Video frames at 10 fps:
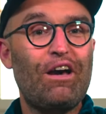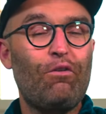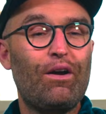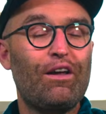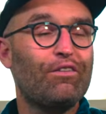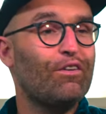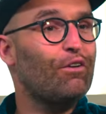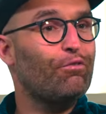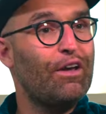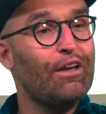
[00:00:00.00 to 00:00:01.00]
and when I
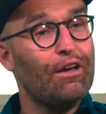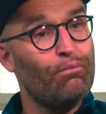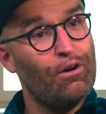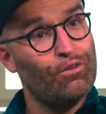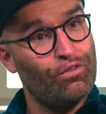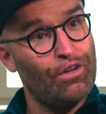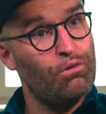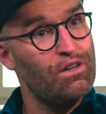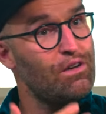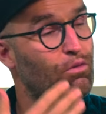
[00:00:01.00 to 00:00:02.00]
started thinking about the
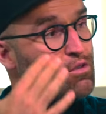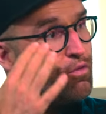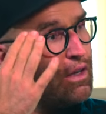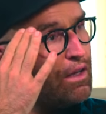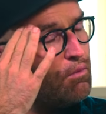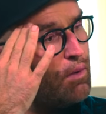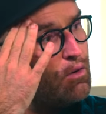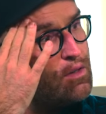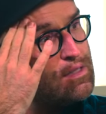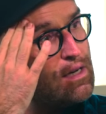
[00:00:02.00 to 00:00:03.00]
series, I was thinking
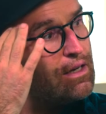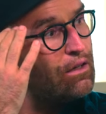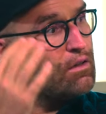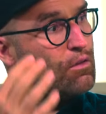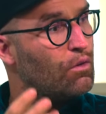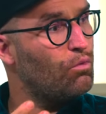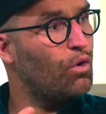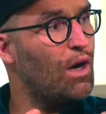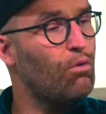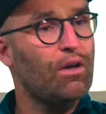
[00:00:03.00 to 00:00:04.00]
about a title,
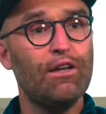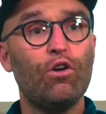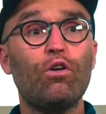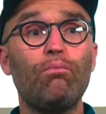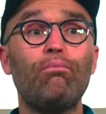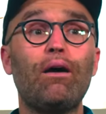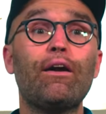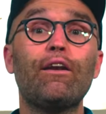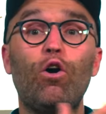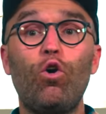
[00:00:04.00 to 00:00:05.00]
well, how can you
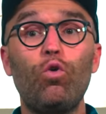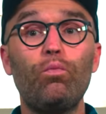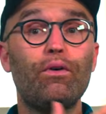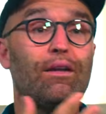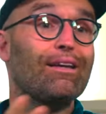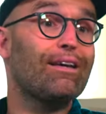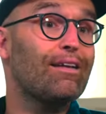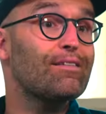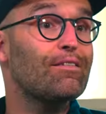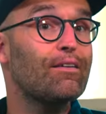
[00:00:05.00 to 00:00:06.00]
combine hope and
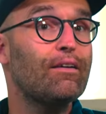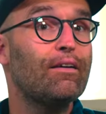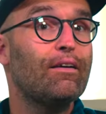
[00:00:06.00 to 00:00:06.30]
cancer?